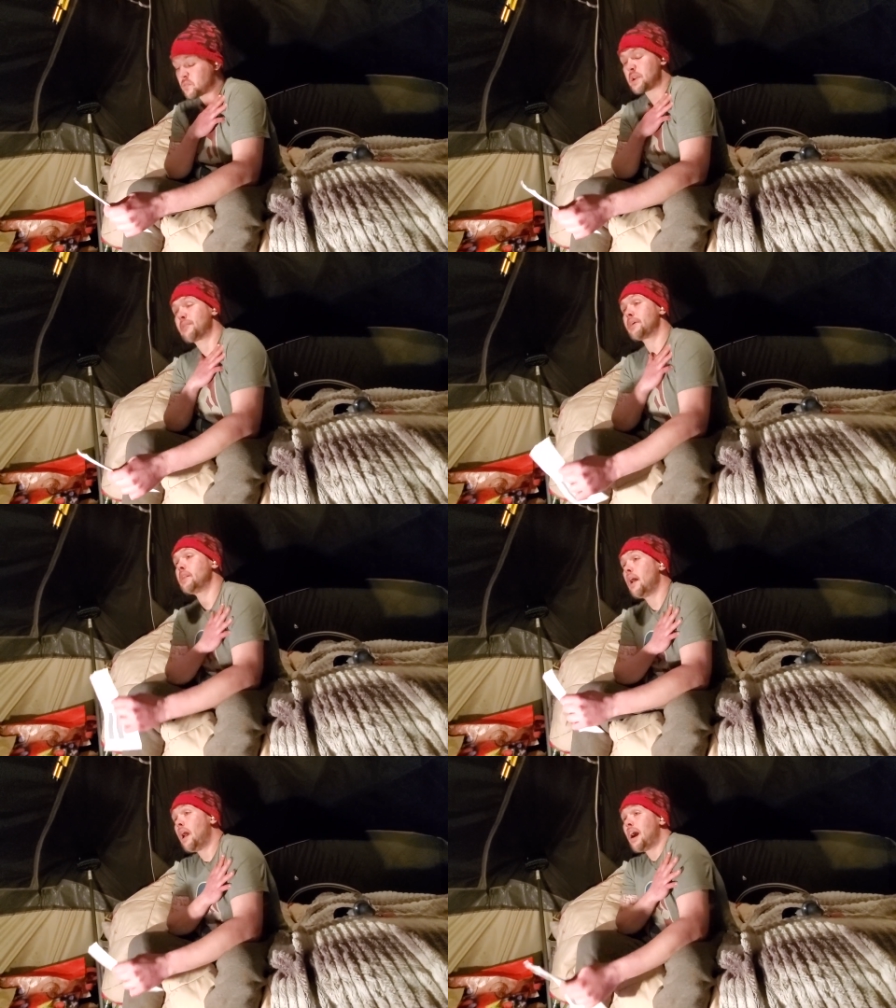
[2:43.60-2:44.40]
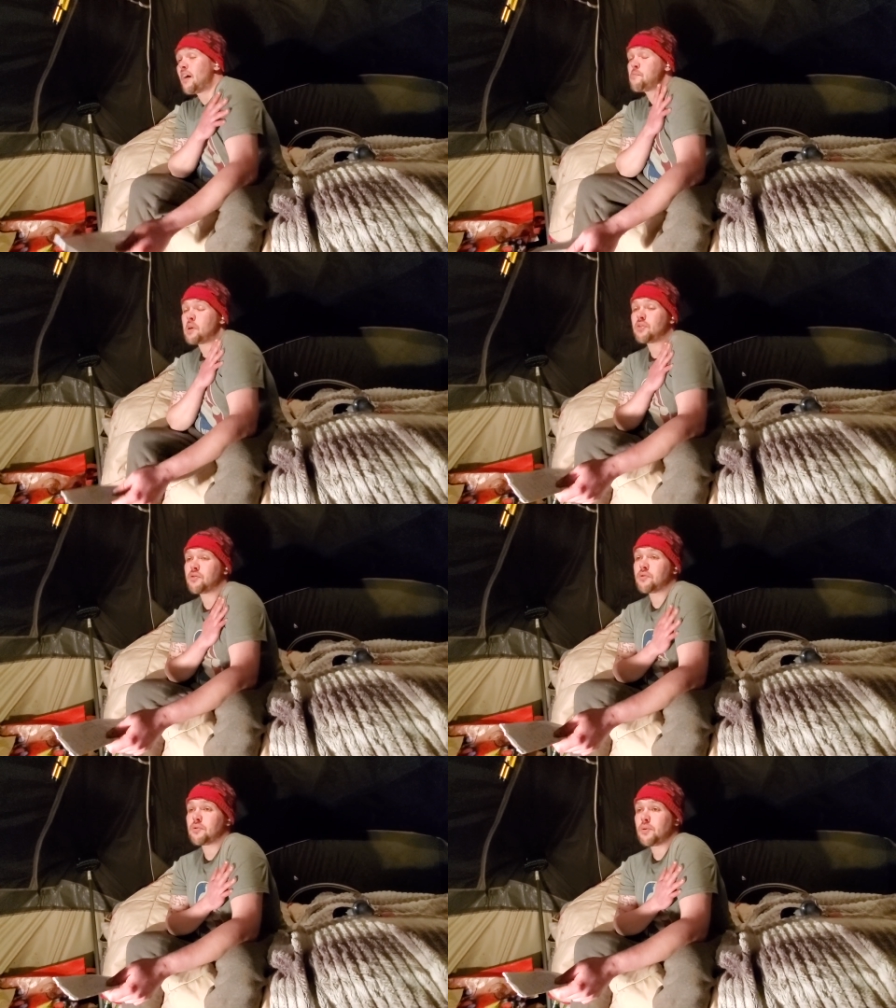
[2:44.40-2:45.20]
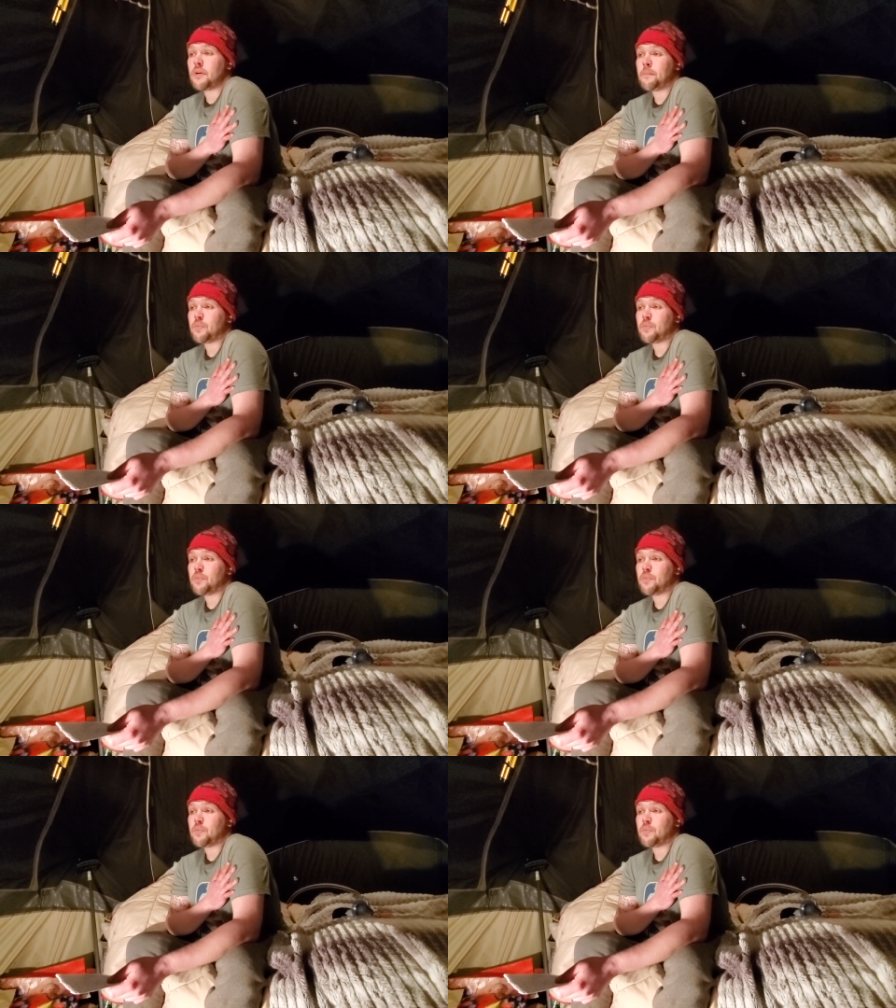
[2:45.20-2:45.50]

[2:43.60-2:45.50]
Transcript: spirit. I've been through,